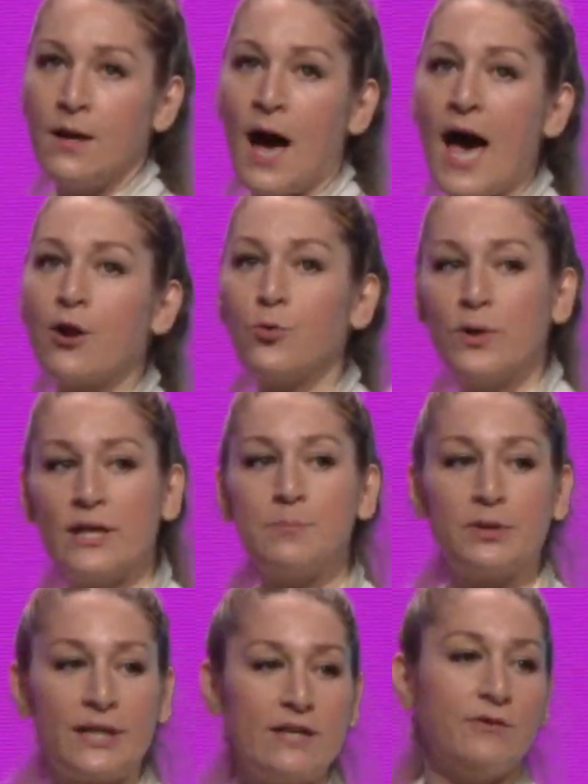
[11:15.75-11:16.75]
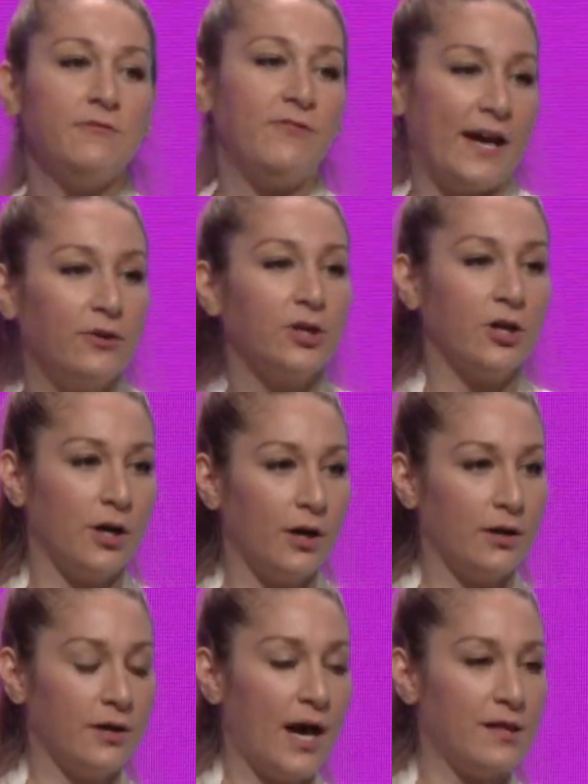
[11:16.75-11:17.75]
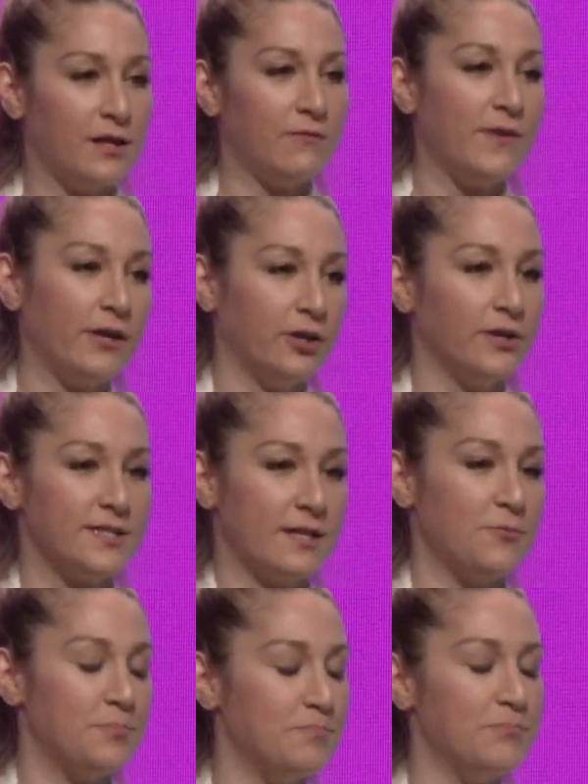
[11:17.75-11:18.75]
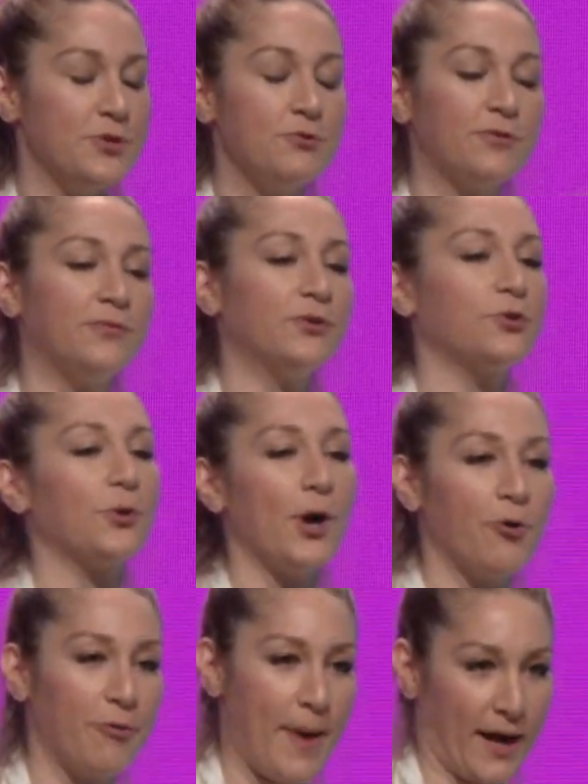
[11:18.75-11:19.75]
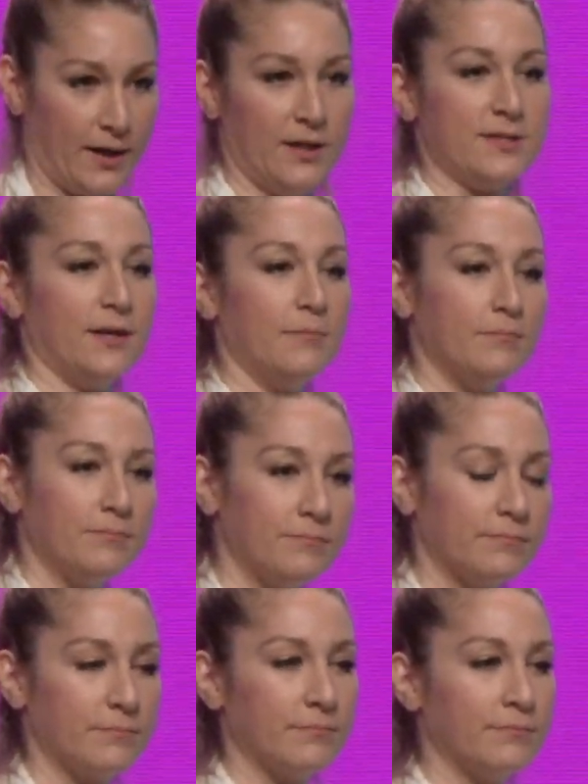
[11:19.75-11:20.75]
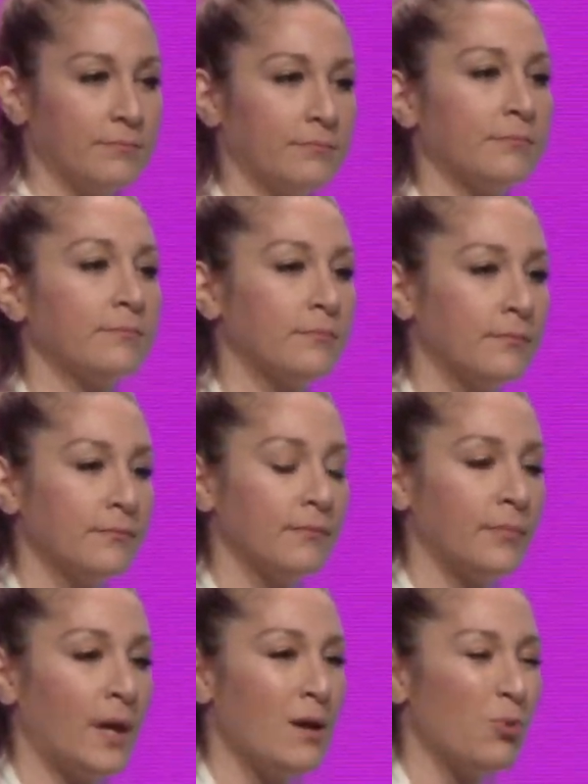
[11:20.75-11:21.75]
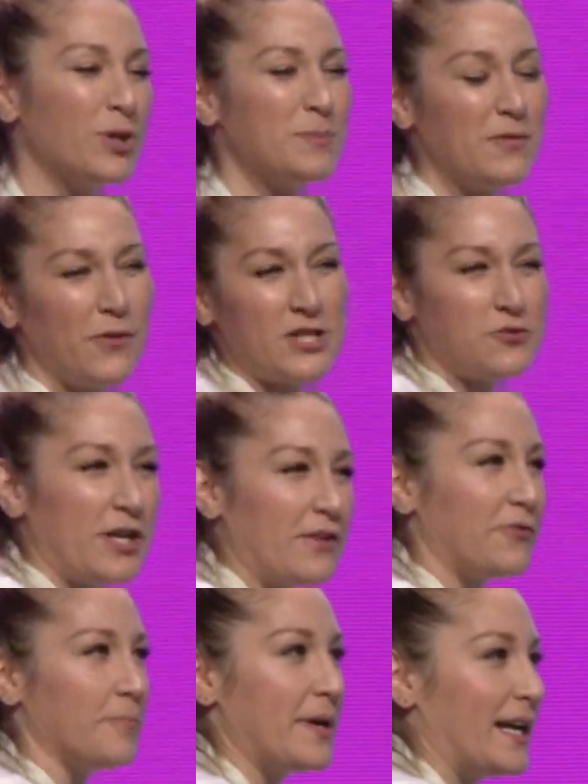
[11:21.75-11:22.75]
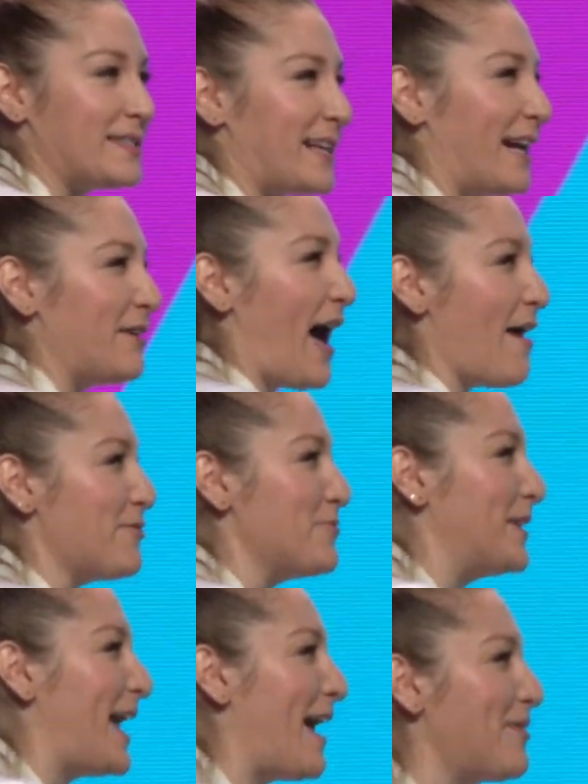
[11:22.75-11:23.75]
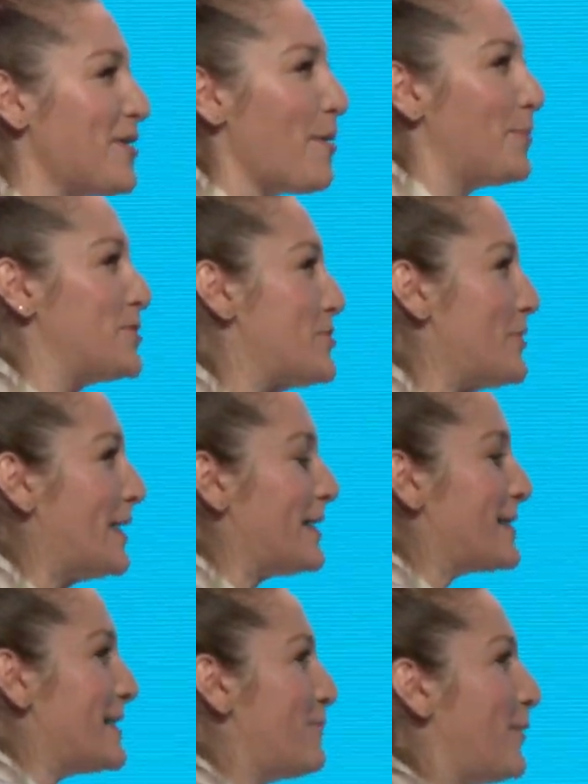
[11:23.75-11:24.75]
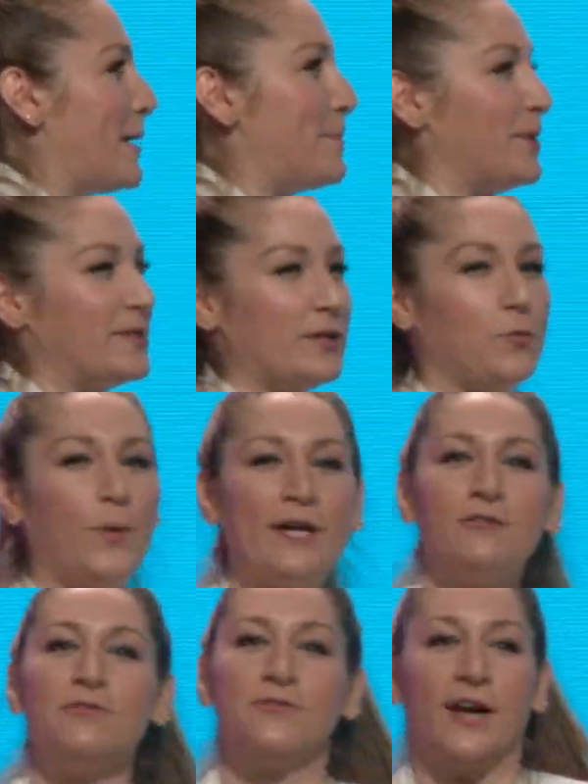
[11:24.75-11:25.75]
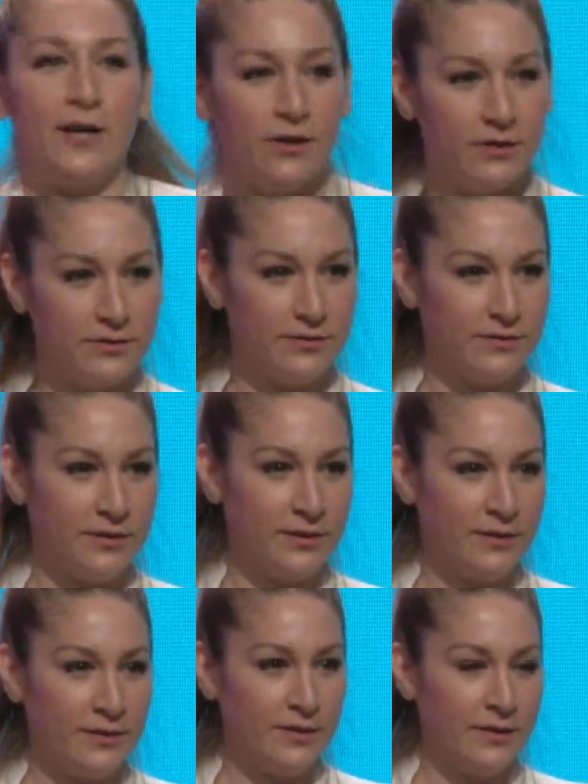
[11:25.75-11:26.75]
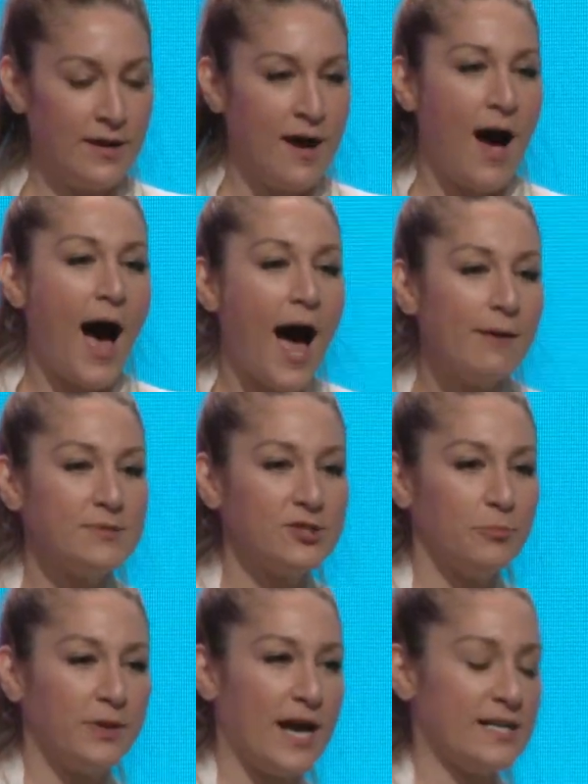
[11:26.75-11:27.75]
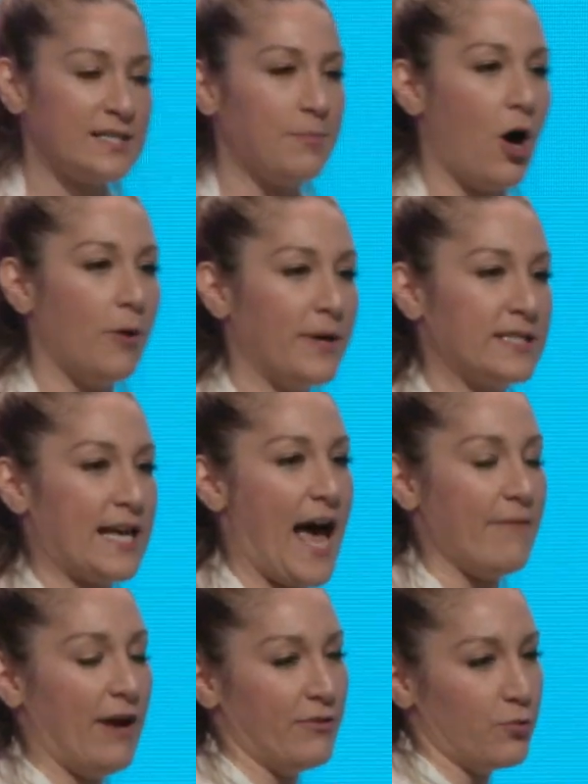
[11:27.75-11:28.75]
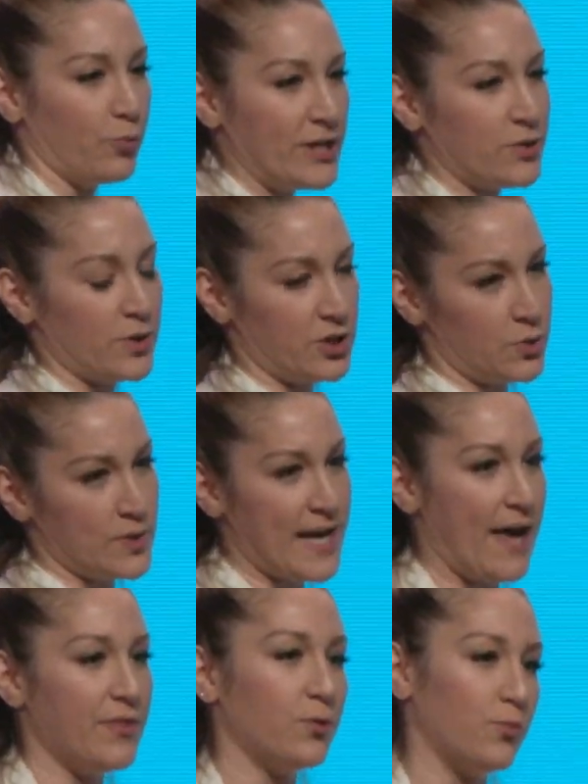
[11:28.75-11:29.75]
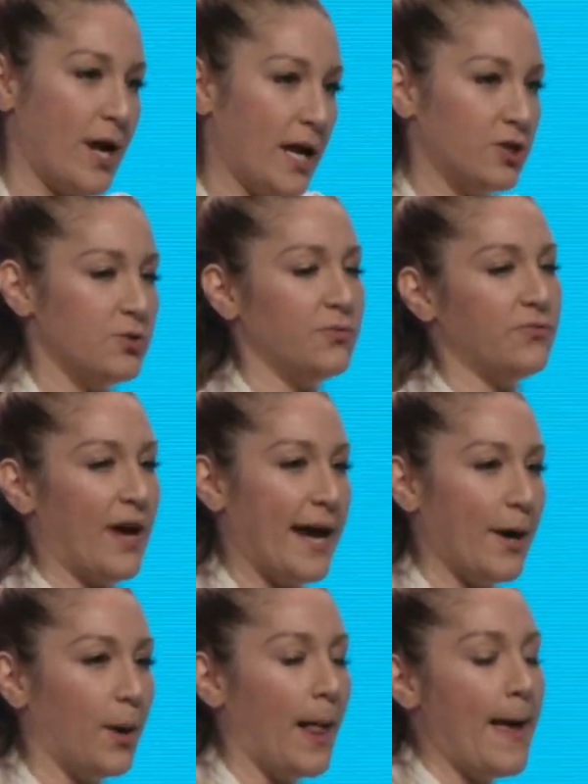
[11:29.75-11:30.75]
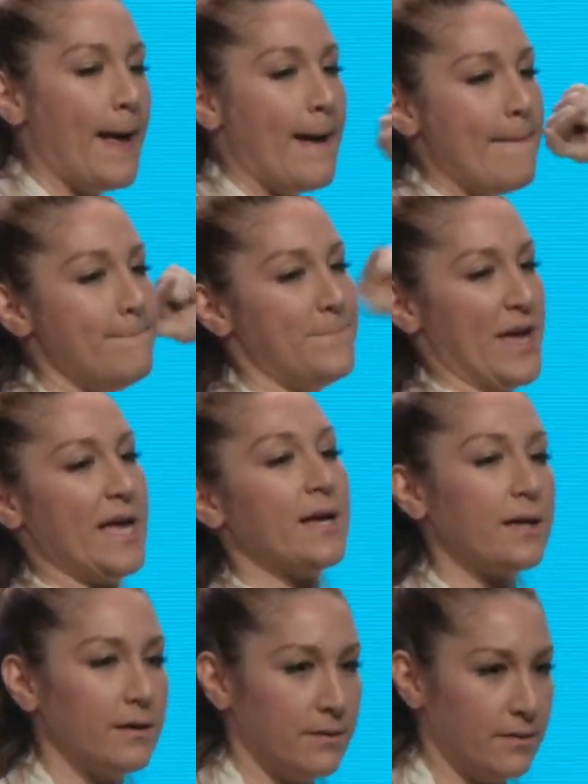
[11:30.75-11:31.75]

I don't really believe in failure. I think failure is a beautiful growth mechanism. But what's been frustrating for me is that I haven't really had the opportunity to see if what I'm building will fail. I'm still playing small because I haven't had the resources to get in the ring to fail big.